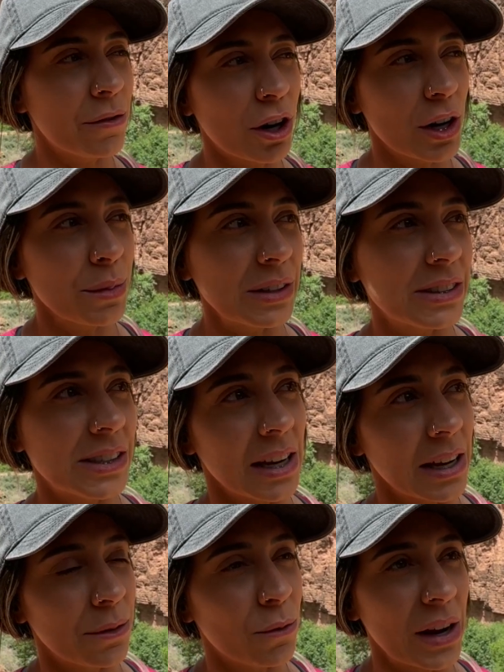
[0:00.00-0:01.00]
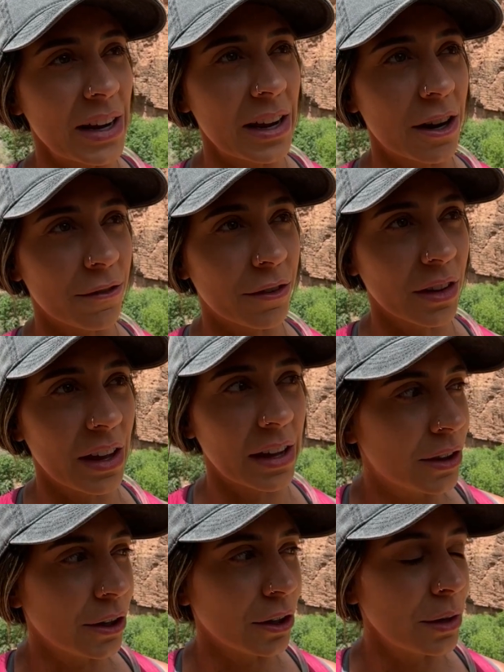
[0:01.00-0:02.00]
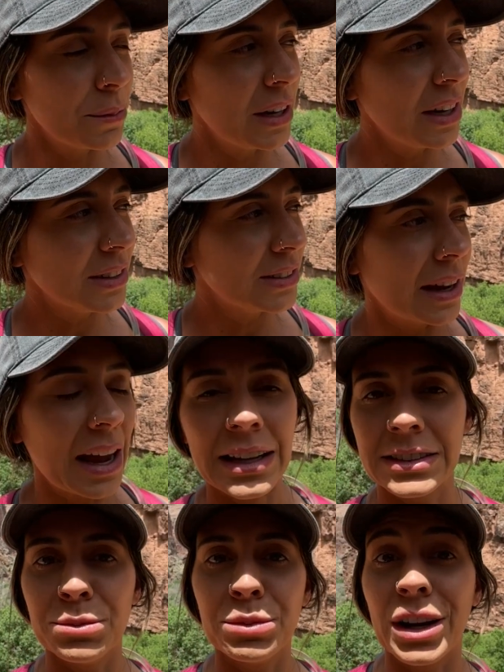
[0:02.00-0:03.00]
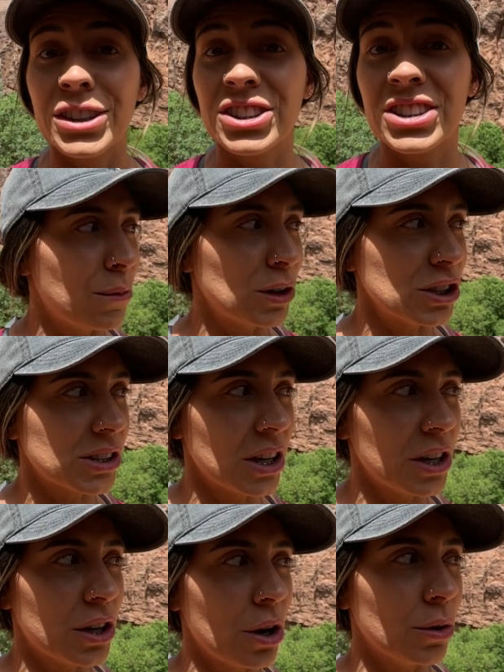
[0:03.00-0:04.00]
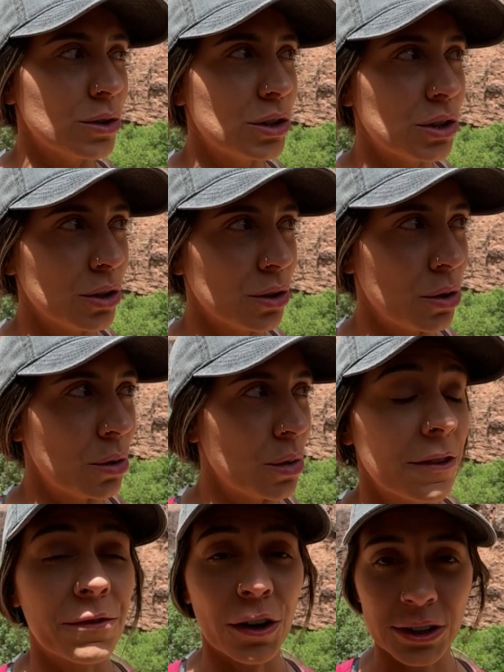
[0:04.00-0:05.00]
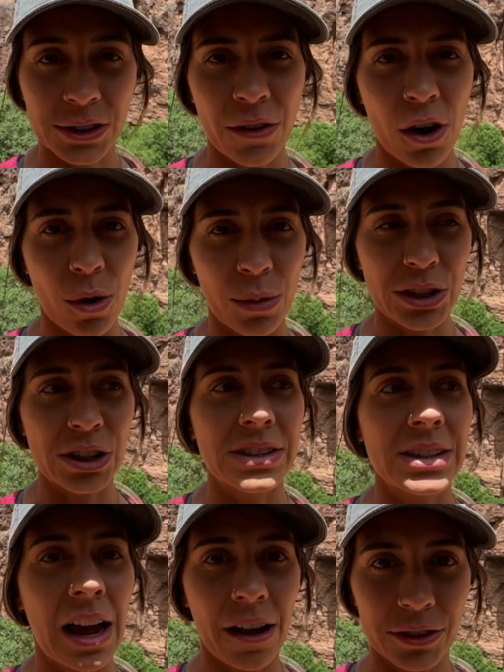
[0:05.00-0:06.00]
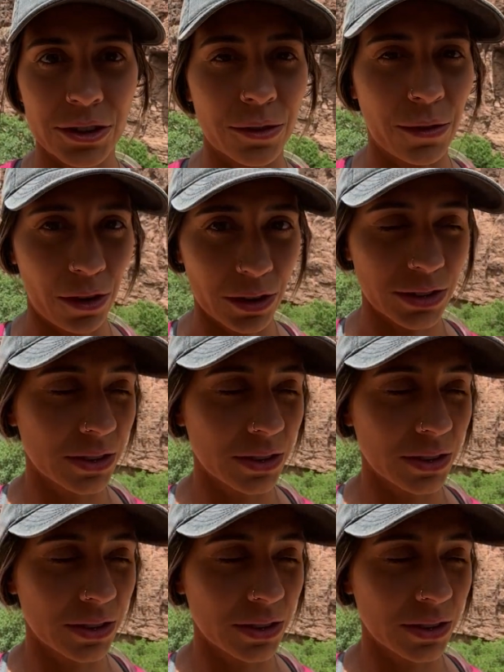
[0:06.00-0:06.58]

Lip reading: already been sitting and waiting here for like 30 minutes. It hasn't budged. We're just gonna go to the first fall, which is Havasu Falls.